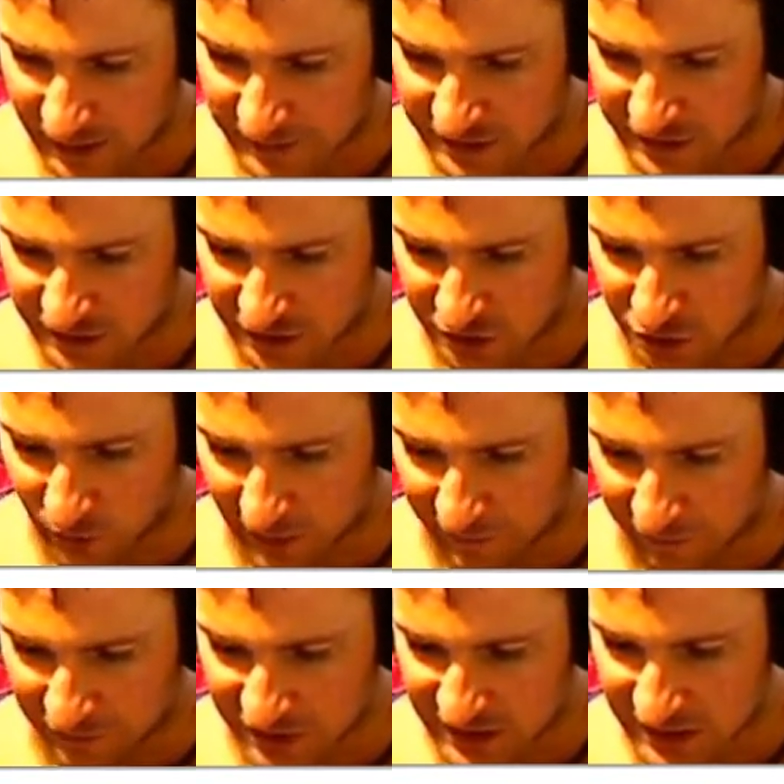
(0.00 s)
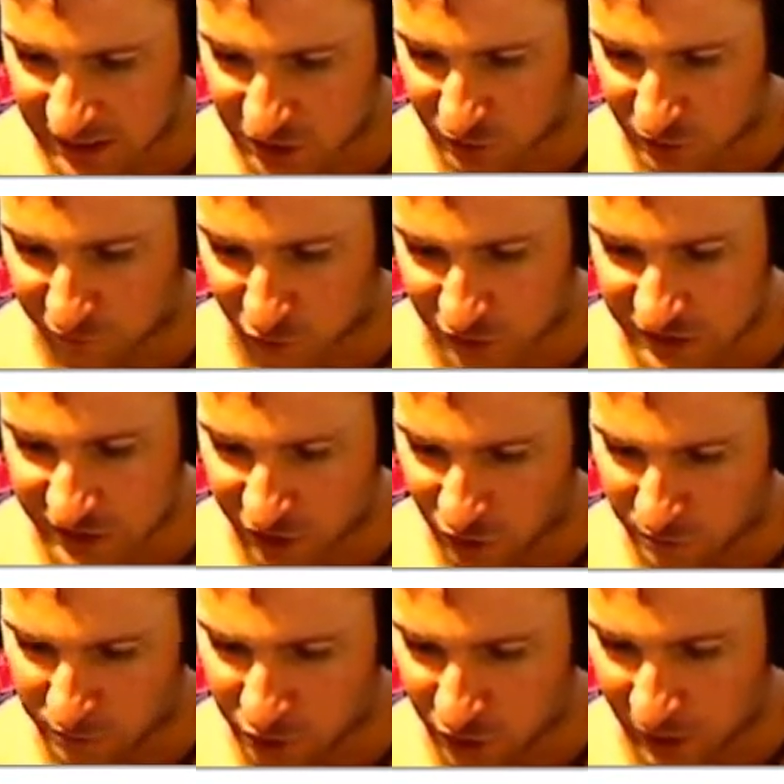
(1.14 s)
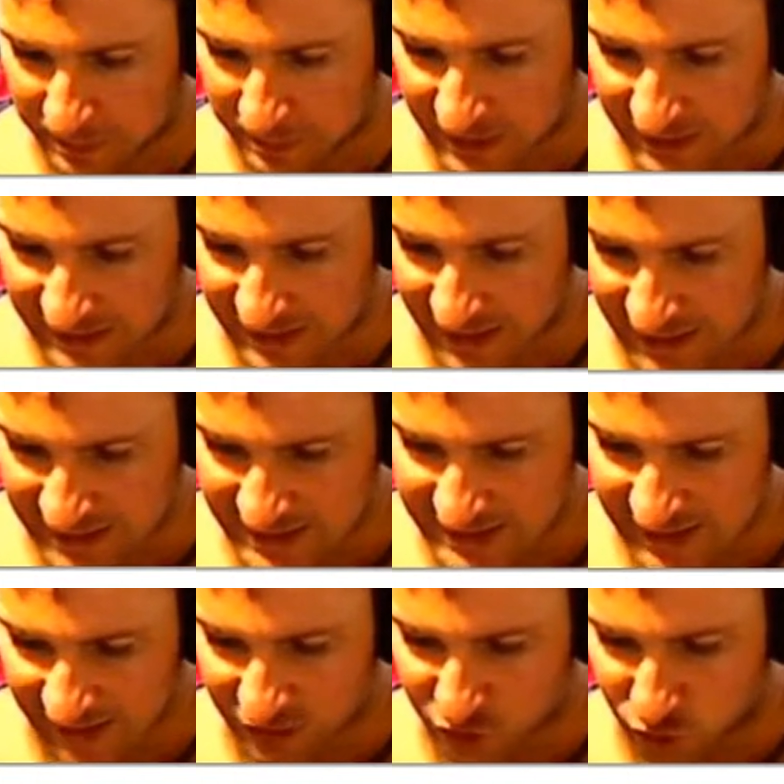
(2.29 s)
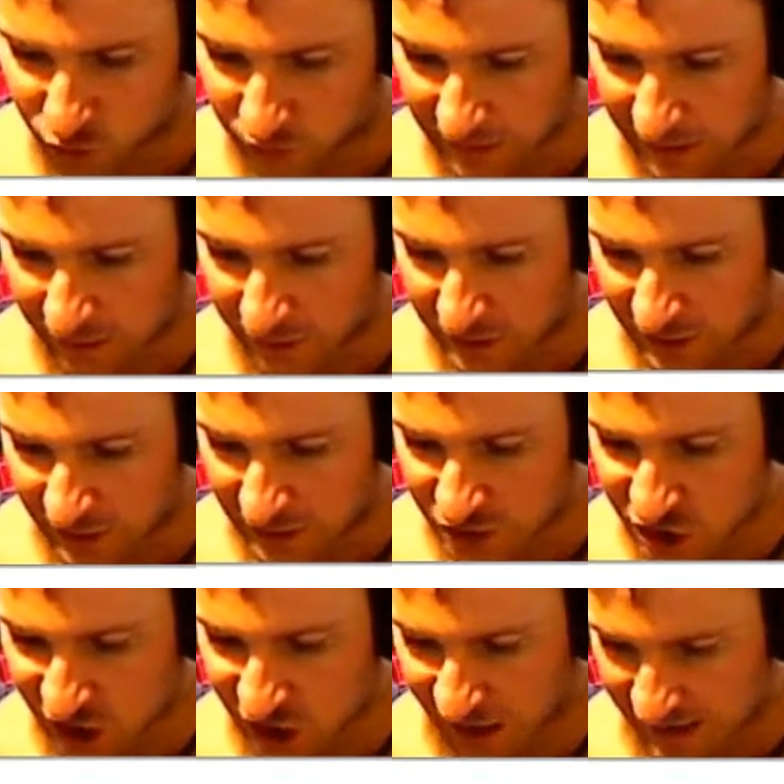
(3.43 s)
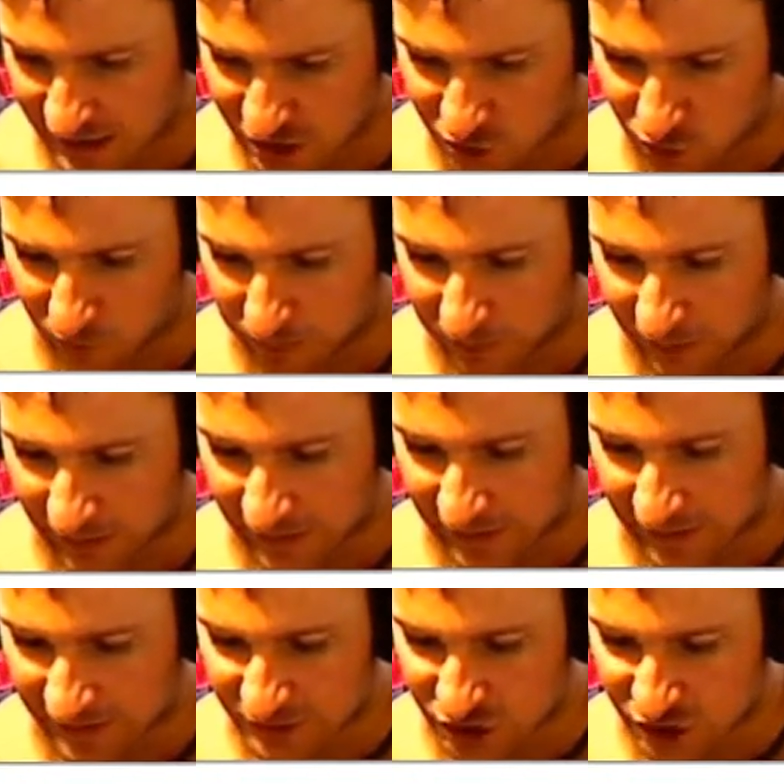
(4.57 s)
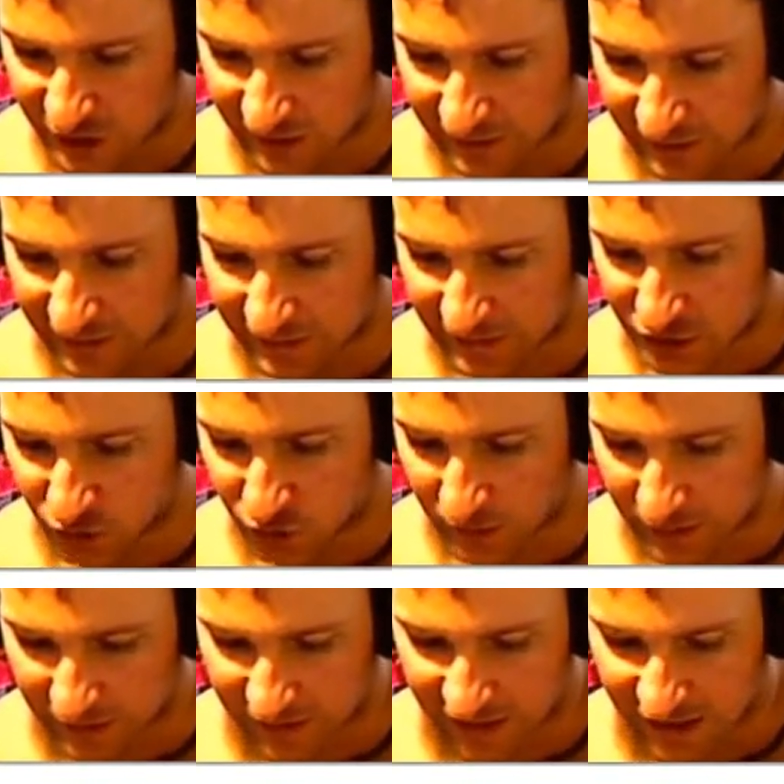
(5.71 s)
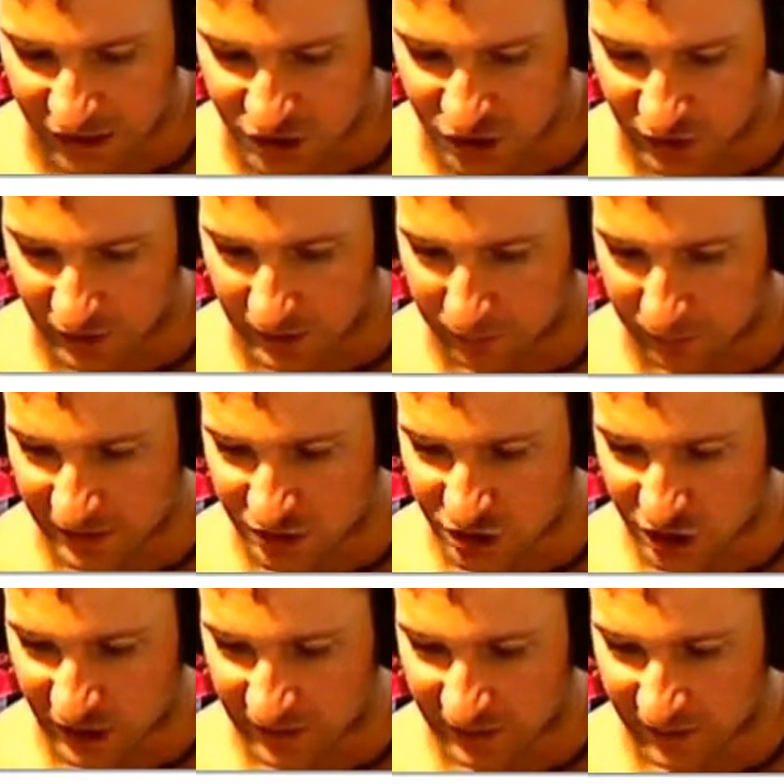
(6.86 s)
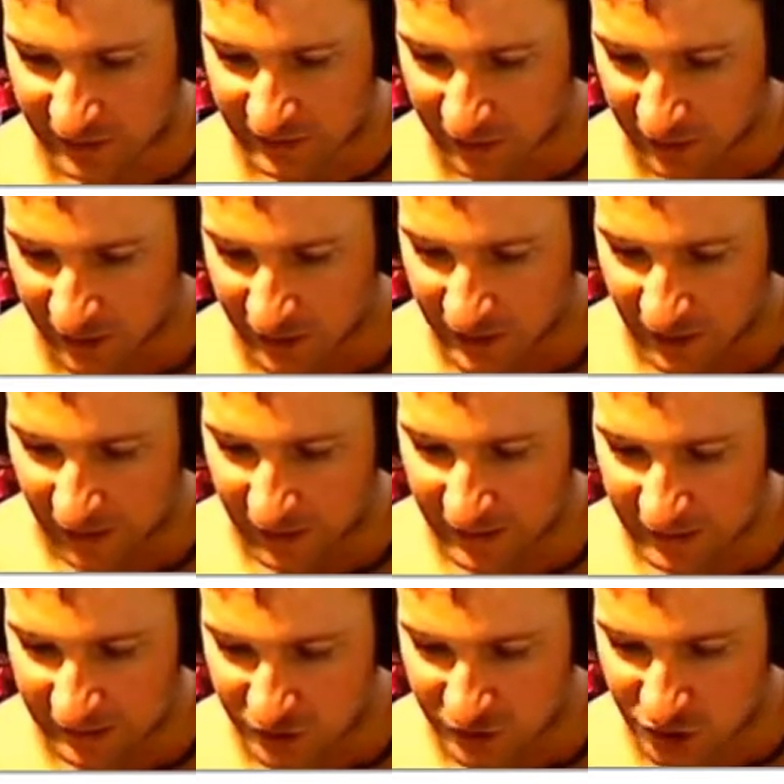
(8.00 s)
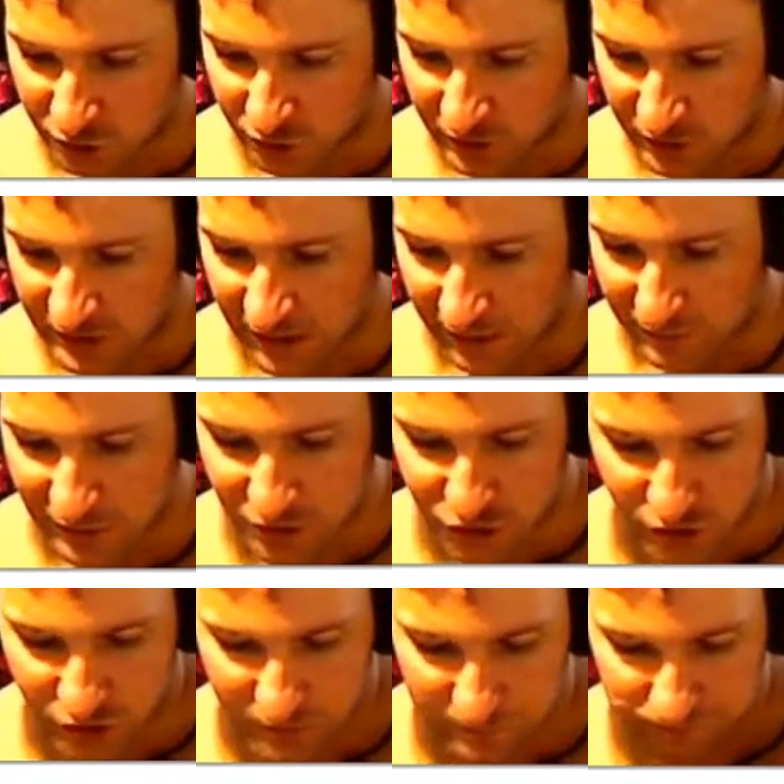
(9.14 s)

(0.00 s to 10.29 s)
This is a new one, I've never seen this one before. 0 boot up, 10-second cooldown, chance to apply Chain Lightning. So it occasionally applies Chain Lightning, and it does 30 damage.